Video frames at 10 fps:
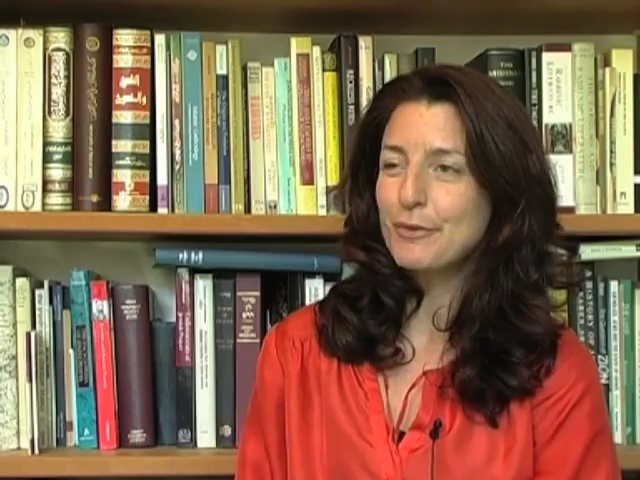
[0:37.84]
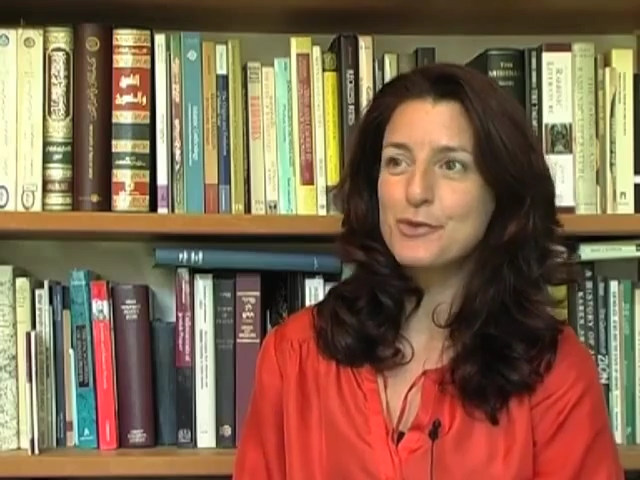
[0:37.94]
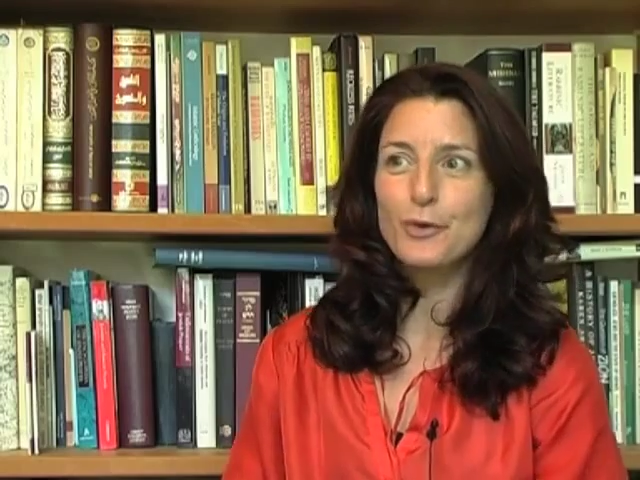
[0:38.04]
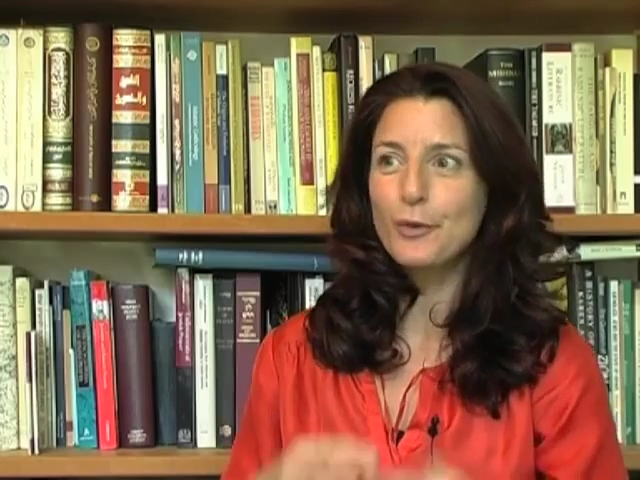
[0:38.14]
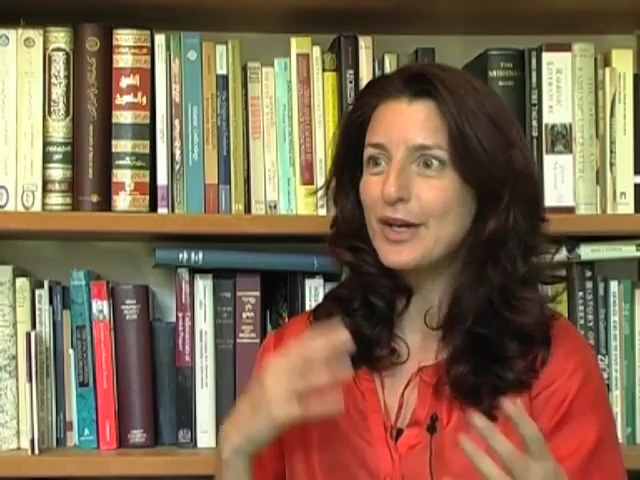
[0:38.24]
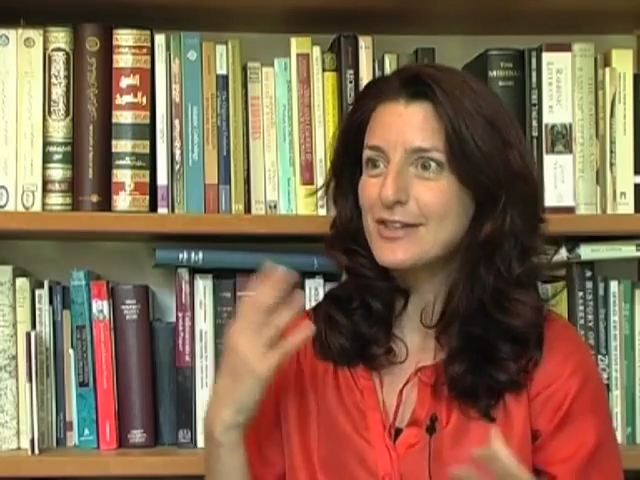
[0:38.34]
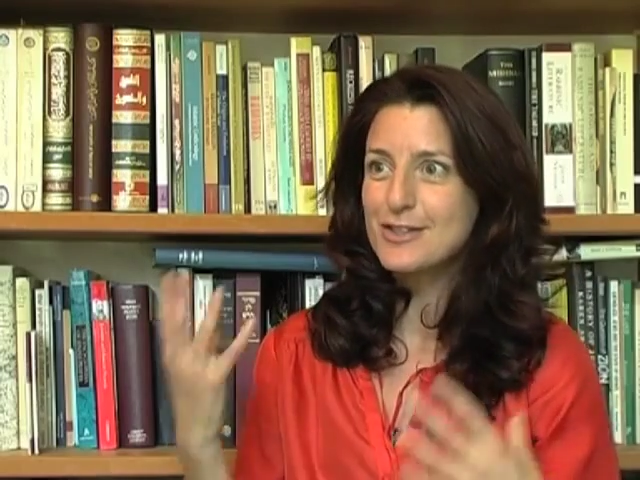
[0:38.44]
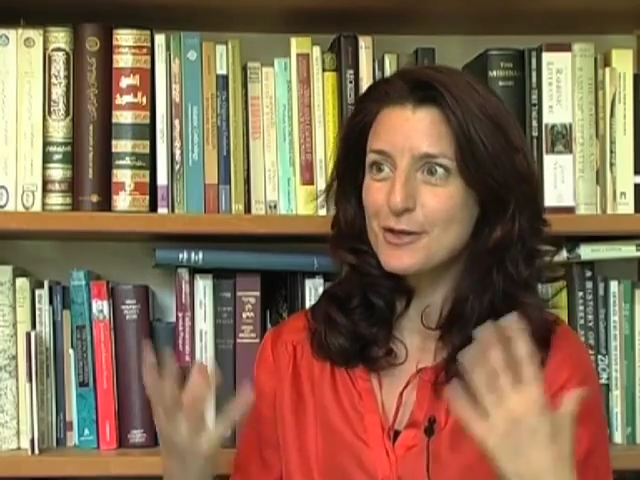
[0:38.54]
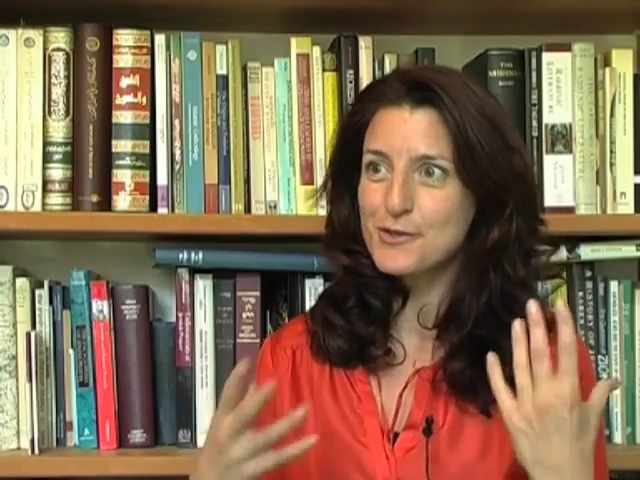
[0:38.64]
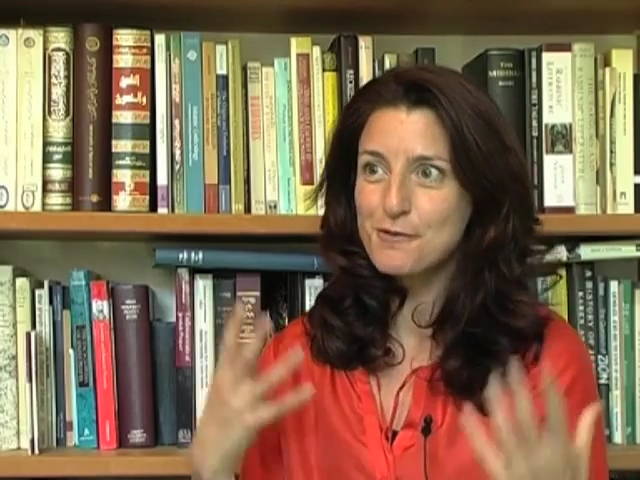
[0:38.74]
was always
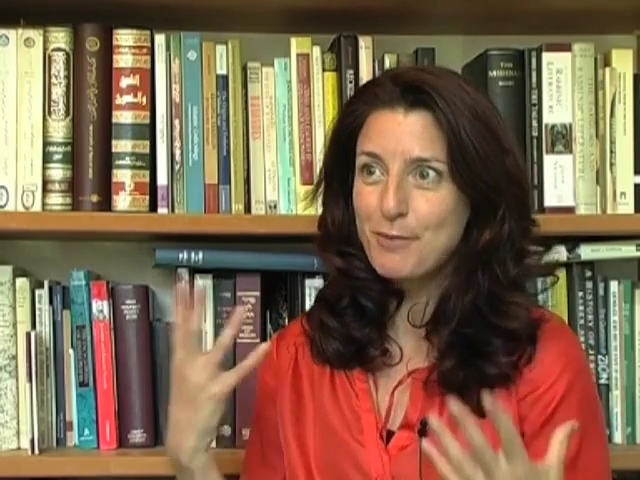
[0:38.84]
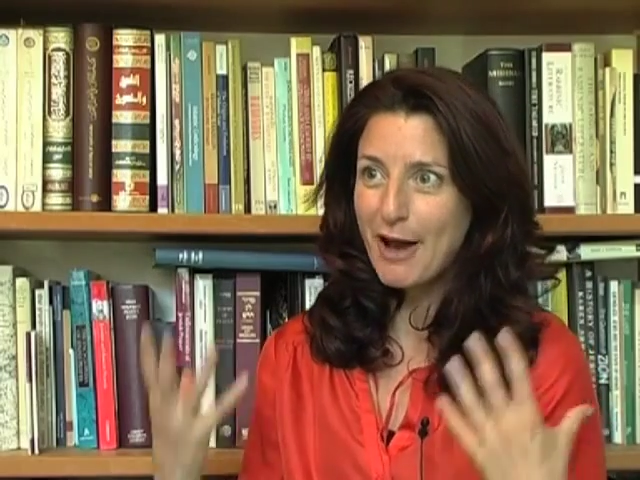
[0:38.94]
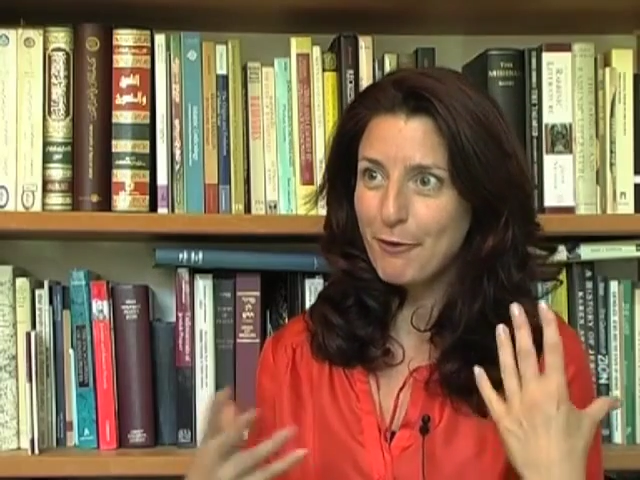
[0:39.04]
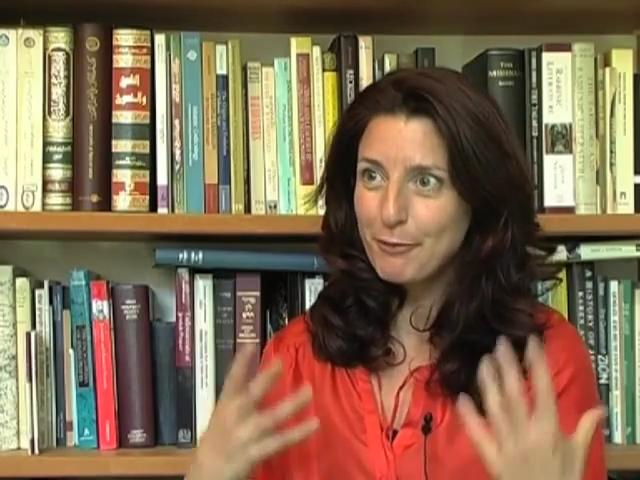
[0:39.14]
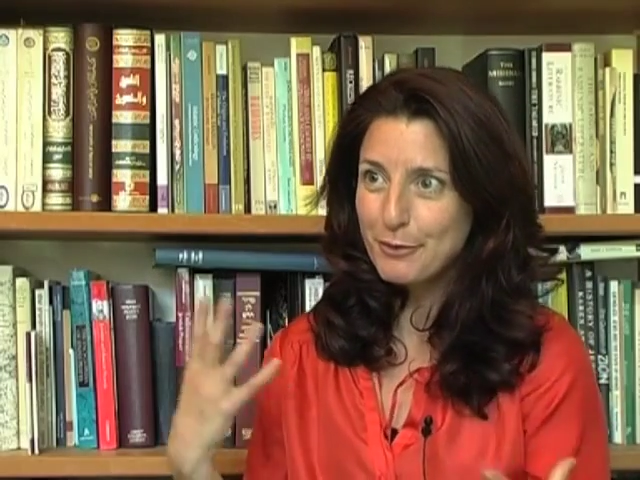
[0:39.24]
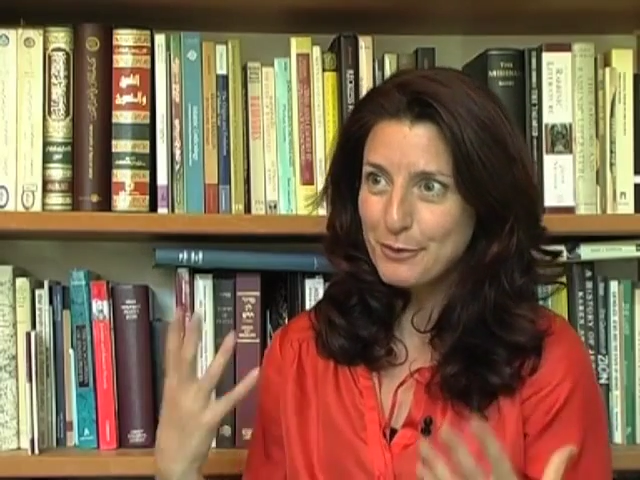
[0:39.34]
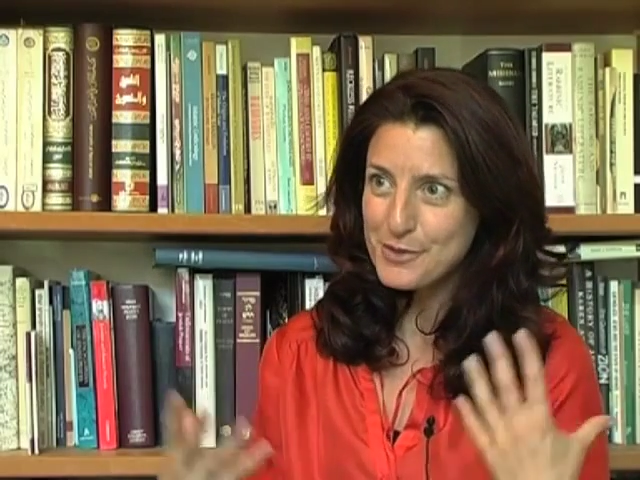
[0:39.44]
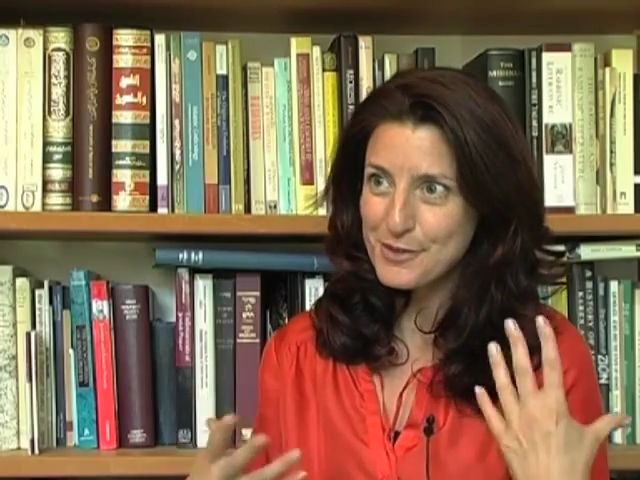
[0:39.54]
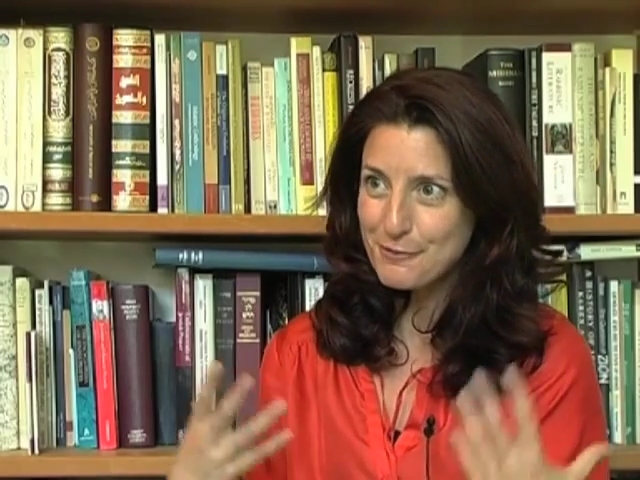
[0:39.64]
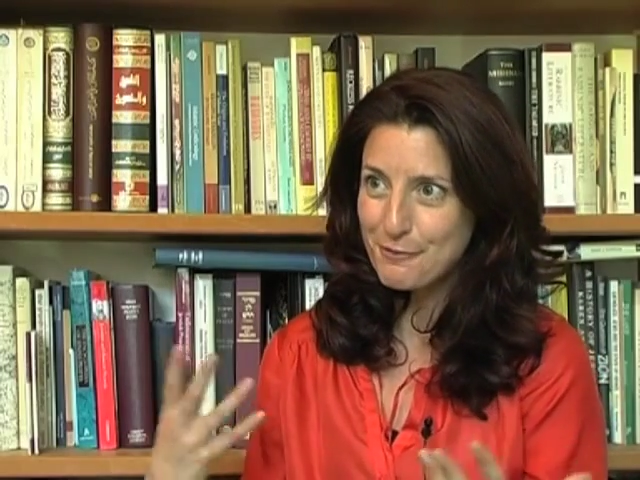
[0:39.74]
lots of
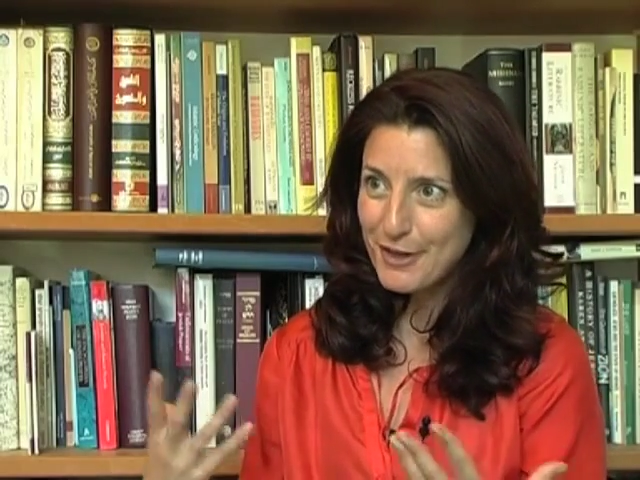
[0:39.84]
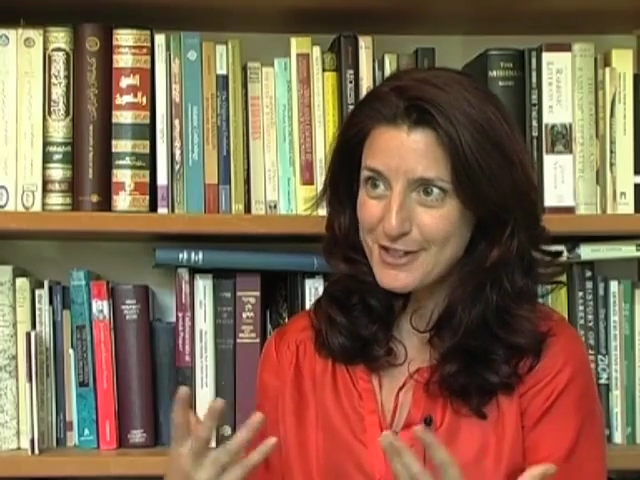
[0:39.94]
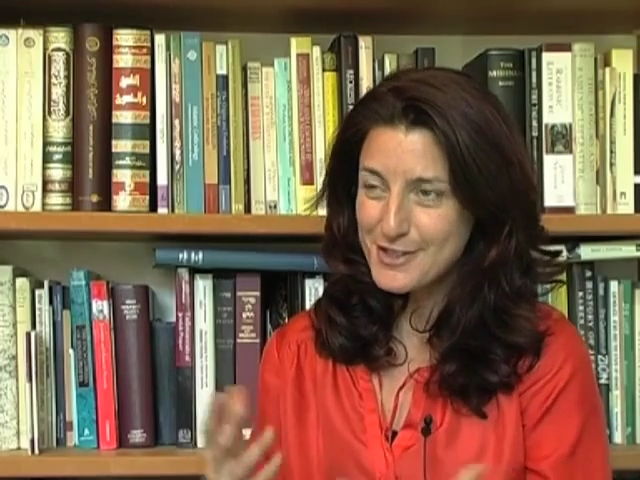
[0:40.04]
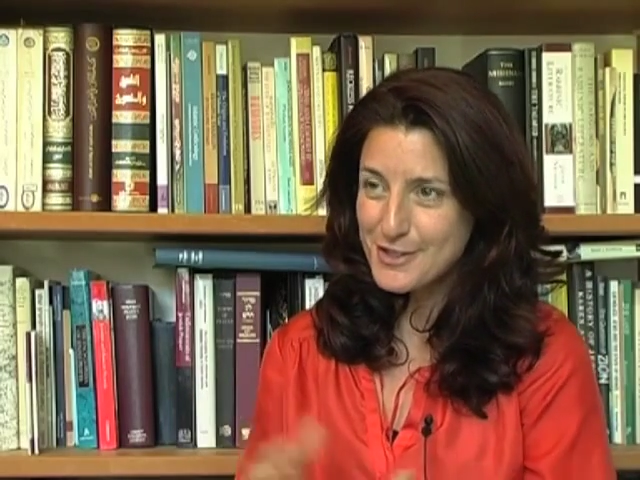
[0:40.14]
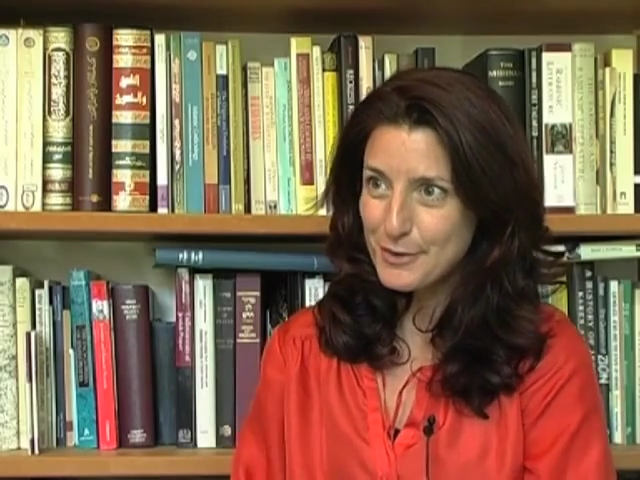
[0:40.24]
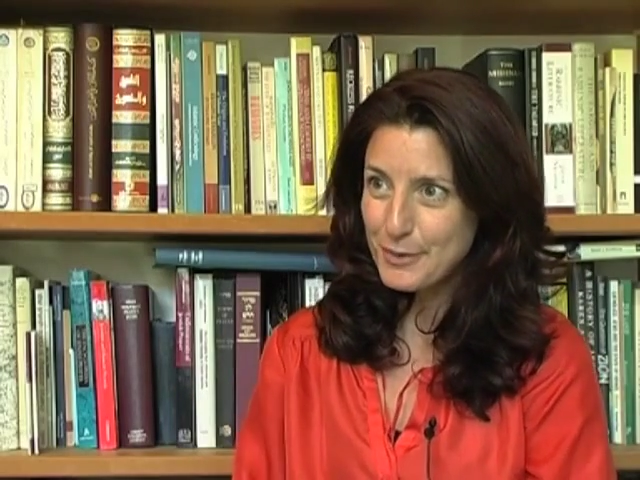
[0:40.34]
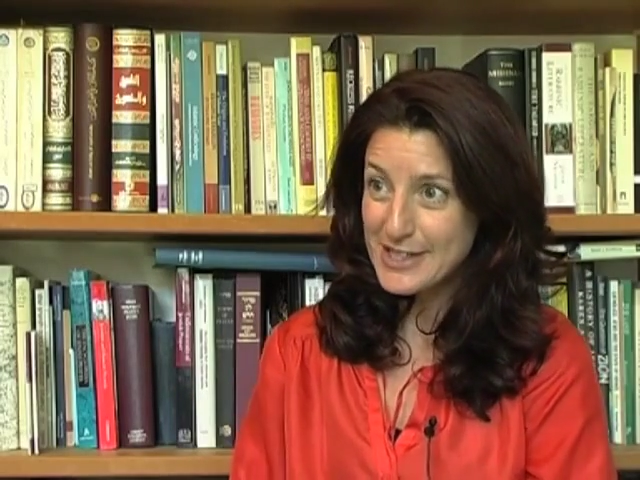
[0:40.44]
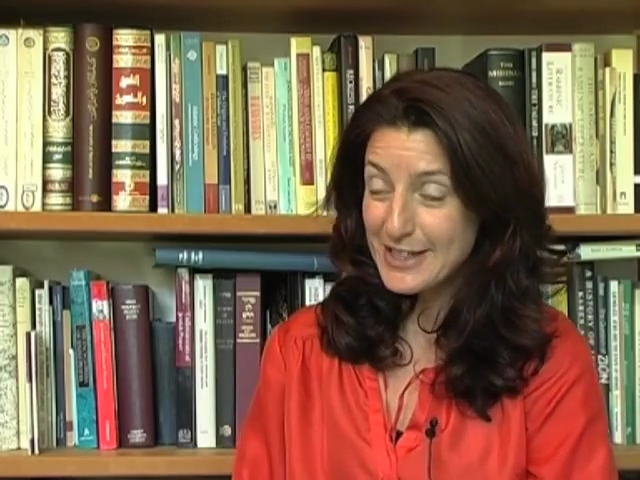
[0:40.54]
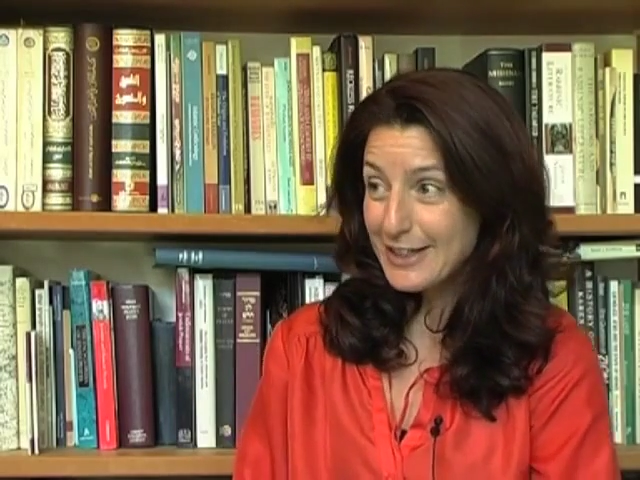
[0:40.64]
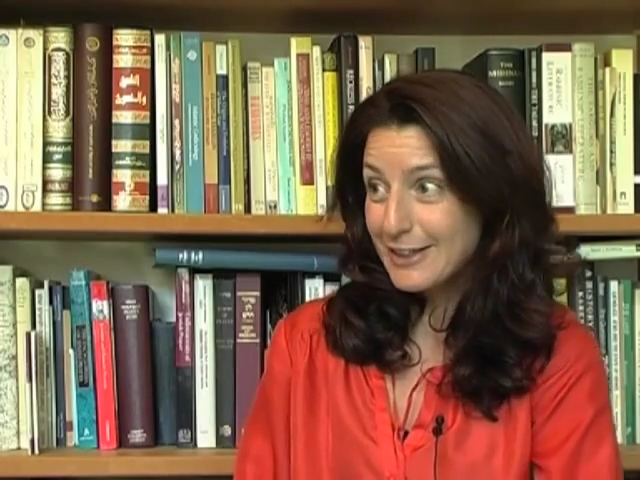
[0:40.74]
parables and phrases that we'd
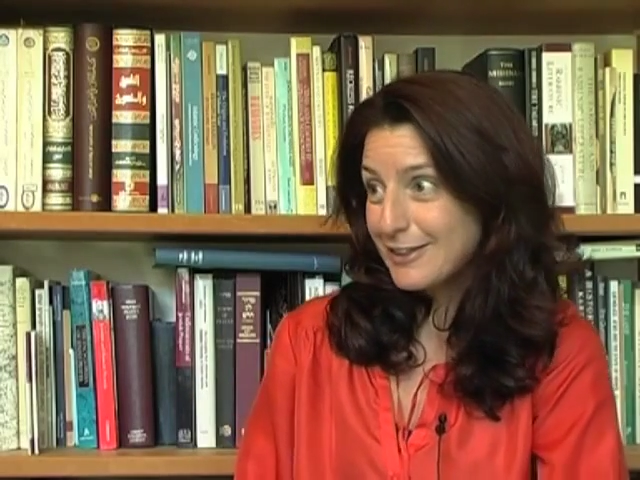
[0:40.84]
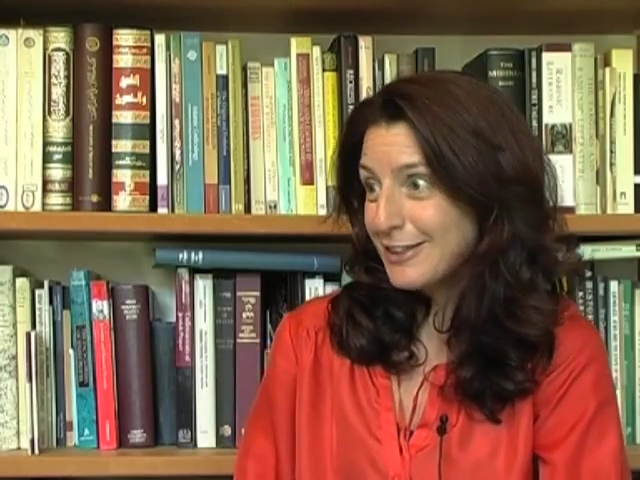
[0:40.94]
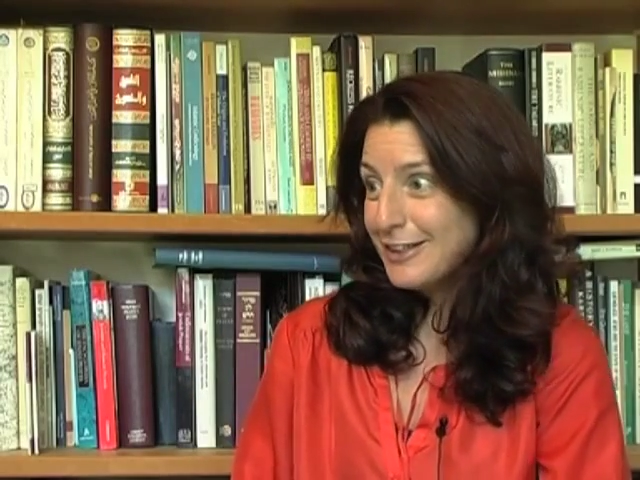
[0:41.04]
hear,